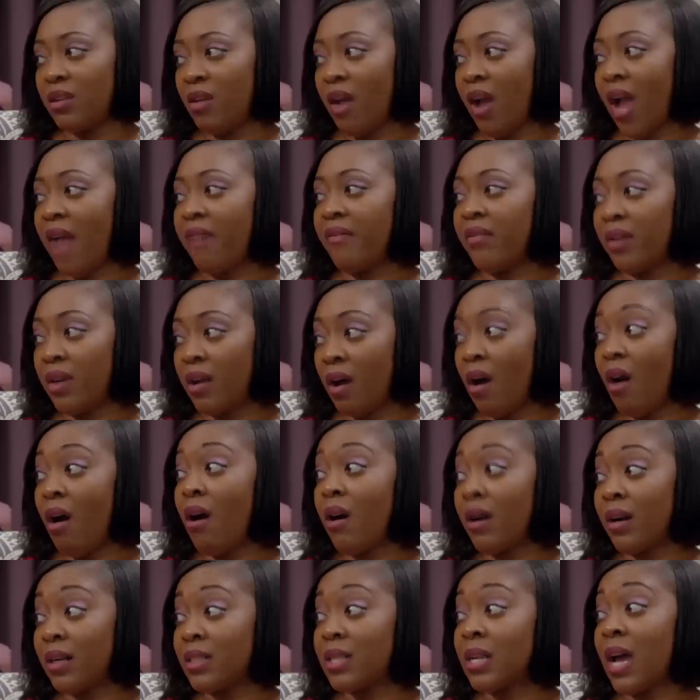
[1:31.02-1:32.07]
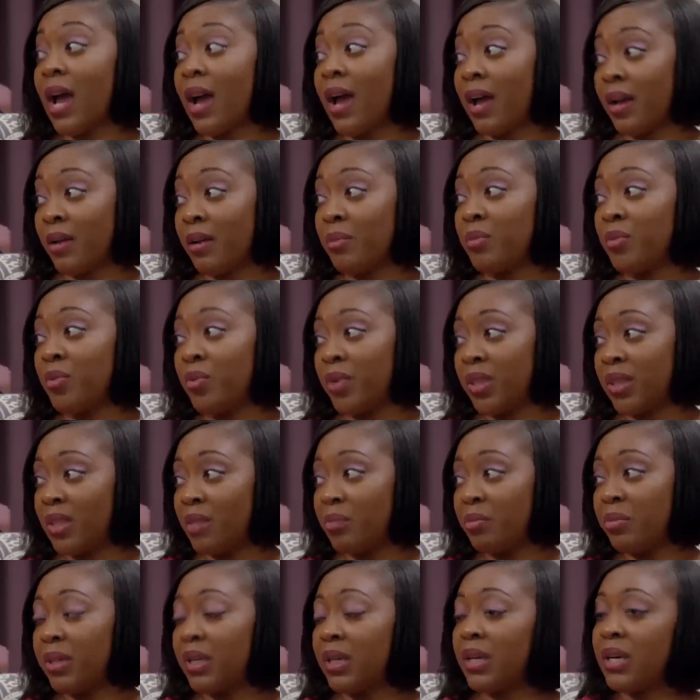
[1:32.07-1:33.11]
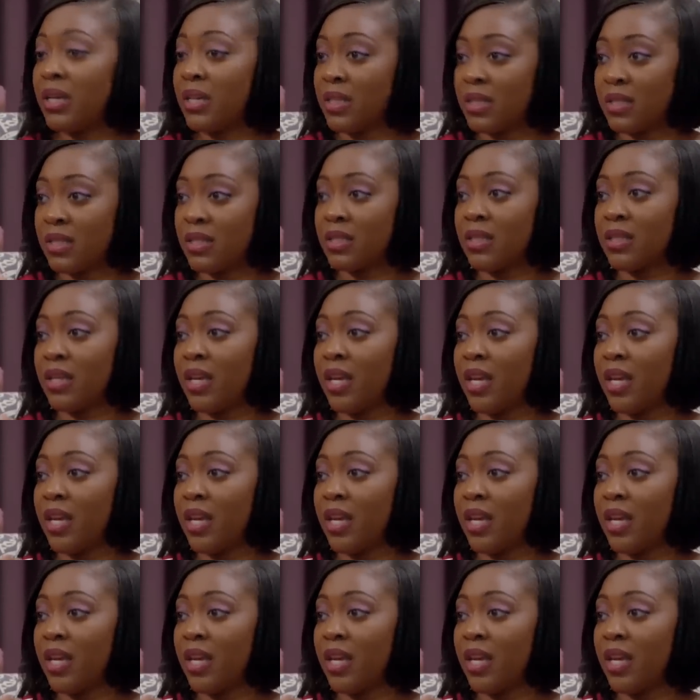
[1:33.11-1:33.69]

you're having a hard time with it because.